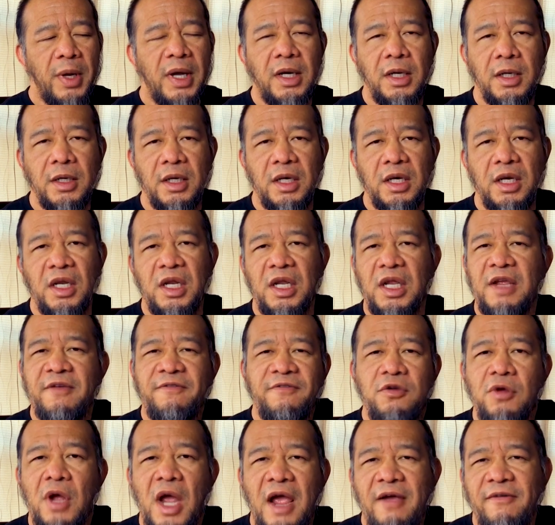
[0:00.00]
But
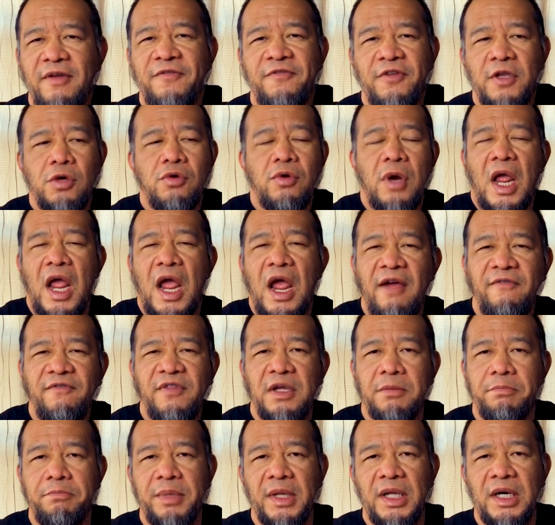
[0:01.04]
if you don't
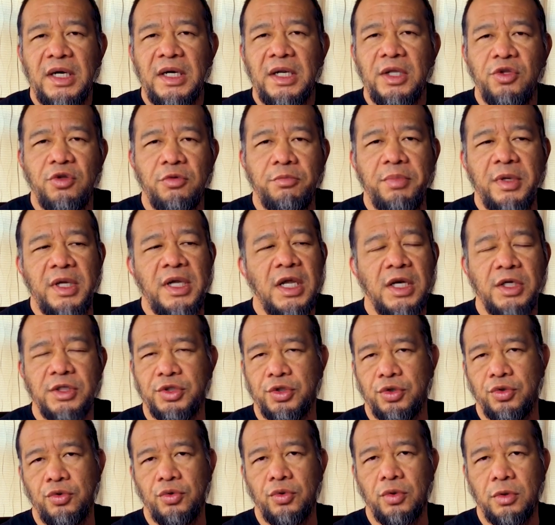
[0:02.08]
have the ability to be at
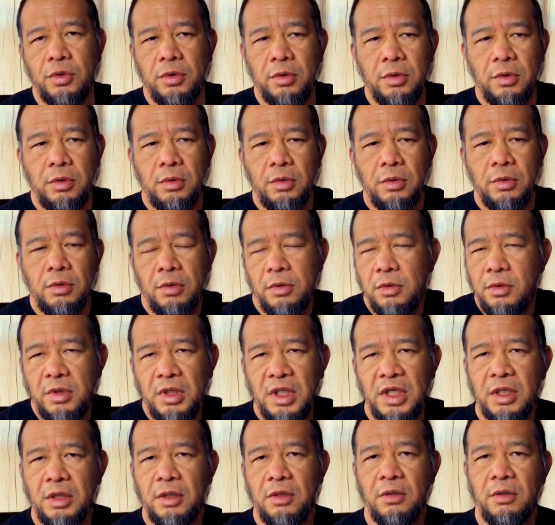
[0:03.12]
a school,
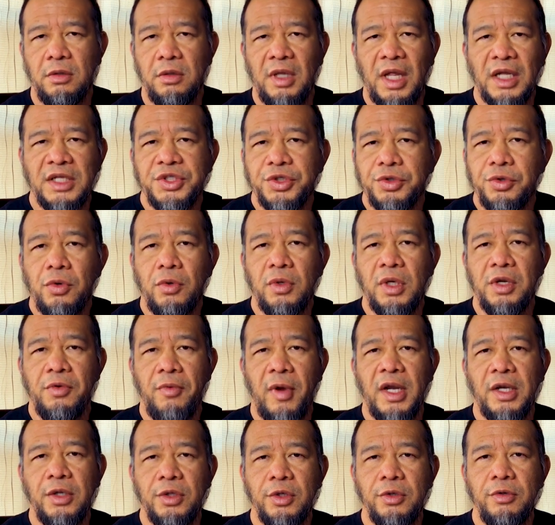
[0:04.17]
then that's your
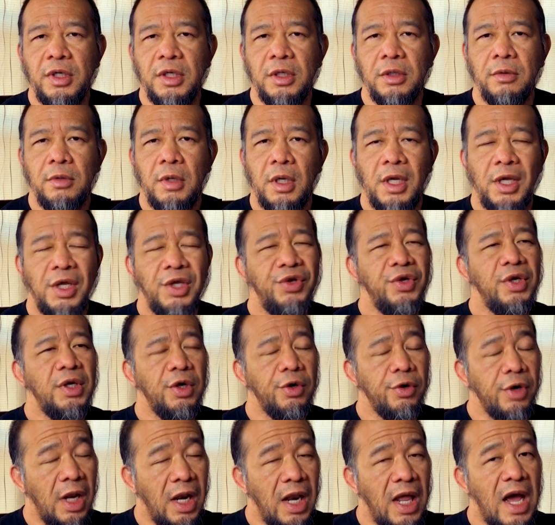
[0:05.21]
only way to do it. You
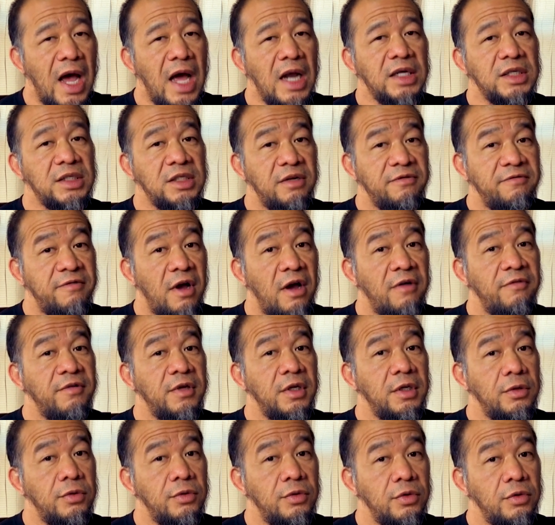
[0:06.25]
can learn a lot of stuff
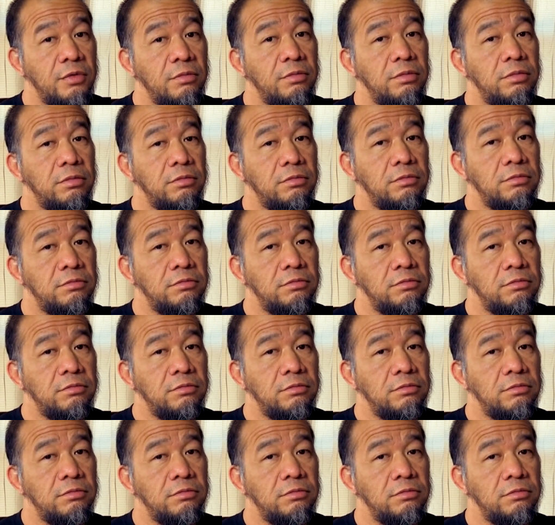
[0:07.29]
off of YouTube,